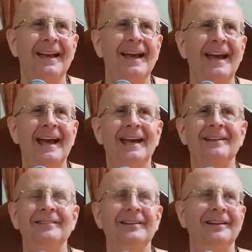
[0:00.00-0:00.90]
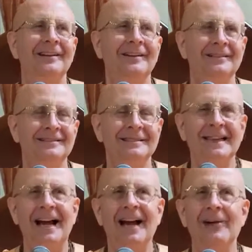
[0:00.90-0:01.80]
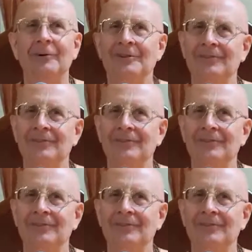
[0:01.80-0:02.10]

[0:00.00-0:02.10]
And I always